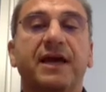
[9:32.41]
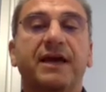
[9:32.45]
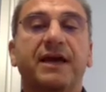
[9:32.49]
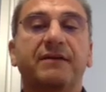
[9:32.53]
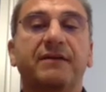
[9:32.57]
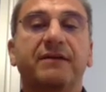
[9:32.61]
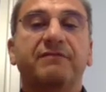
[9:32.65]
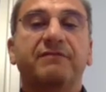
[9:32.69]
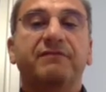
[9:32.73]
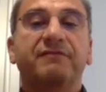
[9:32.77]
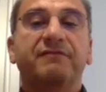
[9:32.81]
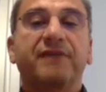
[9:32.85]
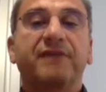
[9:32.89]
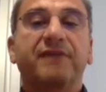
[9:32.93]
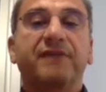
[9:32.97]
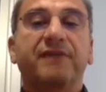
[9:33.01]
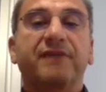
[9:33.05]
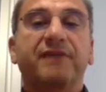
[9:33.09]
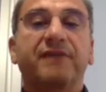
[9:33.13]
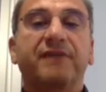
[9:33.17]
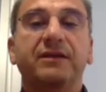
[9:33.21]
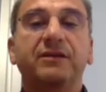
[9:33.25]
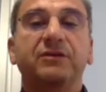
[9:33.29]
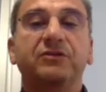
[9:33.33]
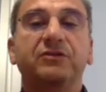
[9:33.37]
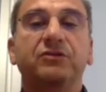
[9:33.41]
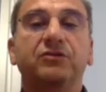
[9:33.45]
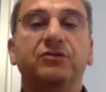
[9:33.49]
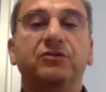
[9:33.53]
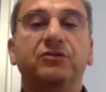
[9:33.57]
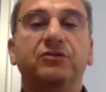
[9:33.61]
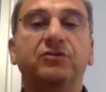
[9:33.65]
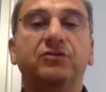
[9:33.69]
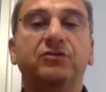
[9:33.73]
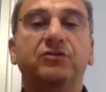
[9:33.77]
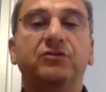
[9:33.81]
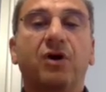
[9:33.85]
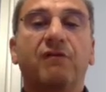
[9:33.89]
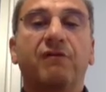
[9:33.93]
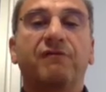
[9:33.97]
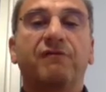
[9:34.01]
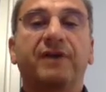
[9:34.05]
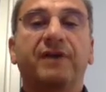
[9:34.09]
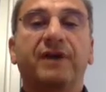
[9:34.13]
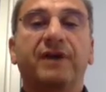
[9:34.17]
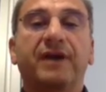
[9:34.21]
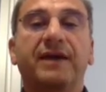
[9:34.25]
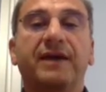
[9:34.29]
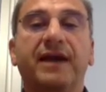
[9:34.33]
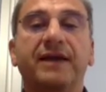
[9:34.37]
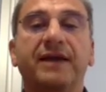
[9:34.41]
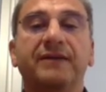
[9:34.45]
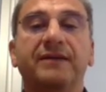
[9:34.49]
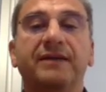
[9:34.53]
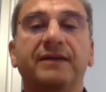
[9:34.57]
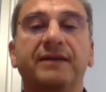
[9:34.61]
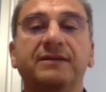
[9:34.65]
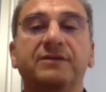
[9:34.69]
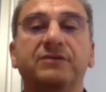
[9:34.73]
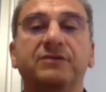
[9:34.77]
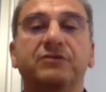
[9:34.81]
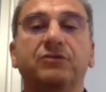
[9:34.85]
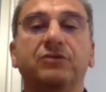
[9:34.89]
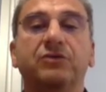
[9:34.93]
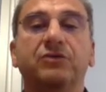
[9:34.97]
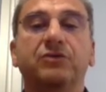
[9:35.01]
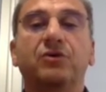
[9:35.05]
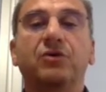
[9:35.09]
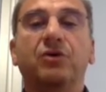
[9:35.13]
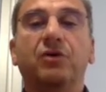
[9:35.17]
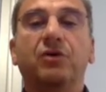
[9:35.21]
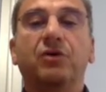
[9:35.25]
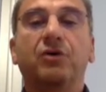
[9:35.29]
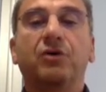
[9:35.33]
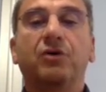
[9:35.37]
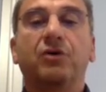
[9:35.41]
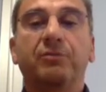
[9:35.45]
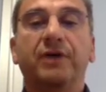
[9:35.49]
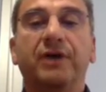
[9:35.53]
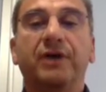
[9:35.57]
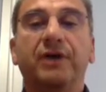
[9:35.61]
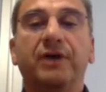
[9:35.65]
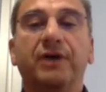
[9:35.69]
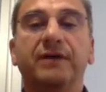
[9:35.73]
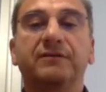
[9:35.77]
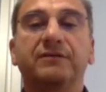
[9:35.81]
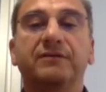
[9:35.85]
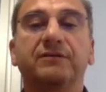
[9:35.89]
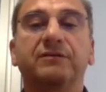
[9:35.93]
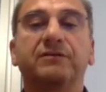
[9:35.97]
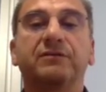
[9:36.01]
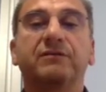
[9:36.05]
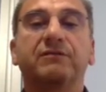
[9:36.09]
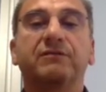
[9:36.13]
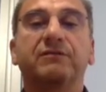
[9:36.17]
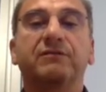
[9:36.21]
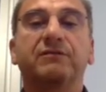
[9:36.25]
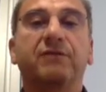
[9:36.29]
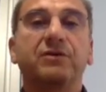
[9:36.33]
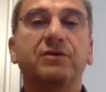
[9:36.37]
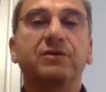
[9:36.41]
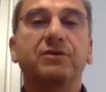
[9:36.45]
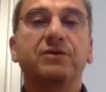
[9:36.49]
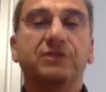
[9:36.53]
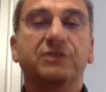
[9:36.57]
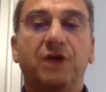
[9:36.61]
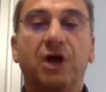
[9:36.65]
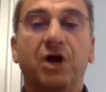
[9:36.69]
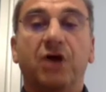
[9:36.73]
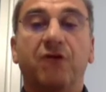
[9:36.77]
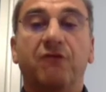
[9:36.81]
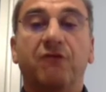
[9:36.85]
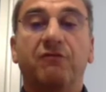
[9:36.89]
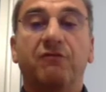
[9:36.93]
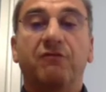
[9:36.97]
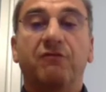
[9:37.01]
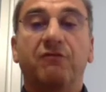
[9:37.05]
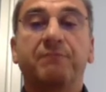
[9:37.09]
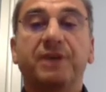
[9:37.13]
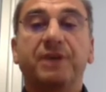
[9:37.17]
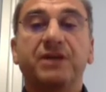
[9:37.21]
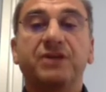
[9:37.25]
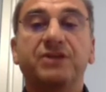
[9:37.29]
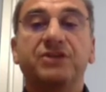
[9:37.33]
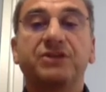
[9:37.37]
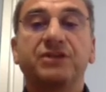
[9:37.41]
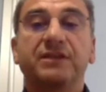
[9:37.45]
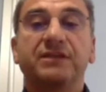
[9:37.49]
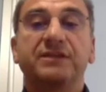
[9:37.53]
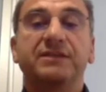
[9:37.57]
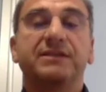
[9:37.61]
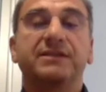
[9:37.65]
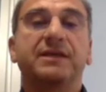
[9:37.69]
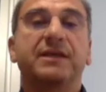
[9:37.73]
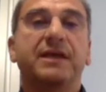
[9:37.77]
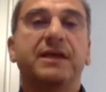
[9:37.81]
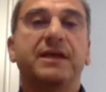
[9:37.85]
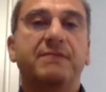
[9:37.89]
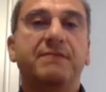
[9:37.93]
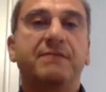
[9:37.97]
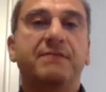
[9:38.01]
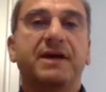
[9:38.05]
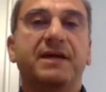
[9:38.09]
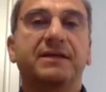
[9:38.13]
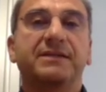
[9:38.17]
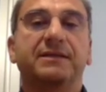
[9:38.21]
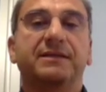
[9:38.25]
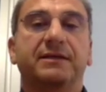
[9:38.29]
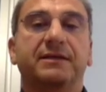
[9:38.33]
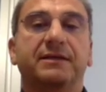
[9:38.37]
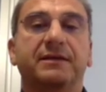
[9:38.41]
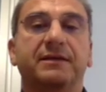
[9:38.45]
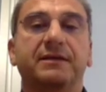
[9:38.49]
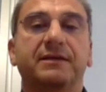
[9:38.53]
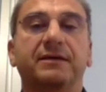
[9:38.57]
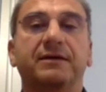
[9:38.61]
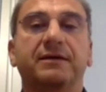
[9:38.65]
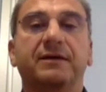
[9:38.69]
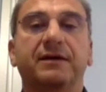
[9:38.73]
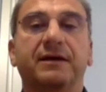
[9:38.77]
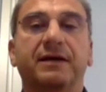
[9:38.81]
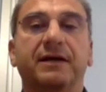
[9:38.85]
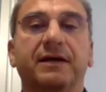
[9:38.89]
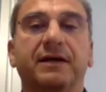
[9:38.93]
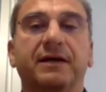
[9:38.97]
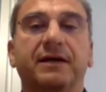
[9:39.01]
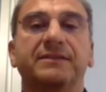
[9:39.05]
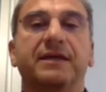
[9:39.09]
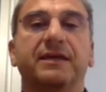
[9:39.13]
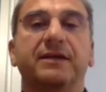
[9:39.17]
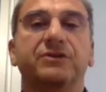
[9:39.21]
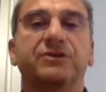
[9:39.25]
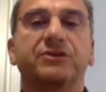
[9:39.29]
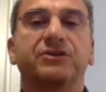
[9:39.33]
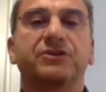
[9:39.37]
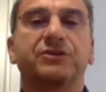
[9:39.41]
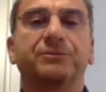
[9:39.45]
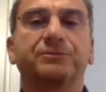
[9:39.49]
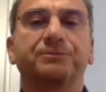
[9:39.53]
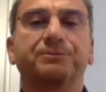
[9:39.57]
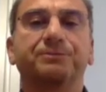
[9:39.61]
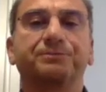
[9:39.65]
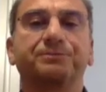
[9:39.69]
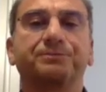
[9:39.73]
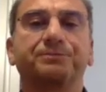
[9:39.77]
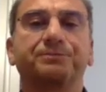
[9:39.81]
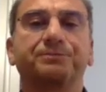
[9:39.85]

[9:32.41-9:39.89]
and finally to offer a guidance to incorporate the voice of patients in basic research.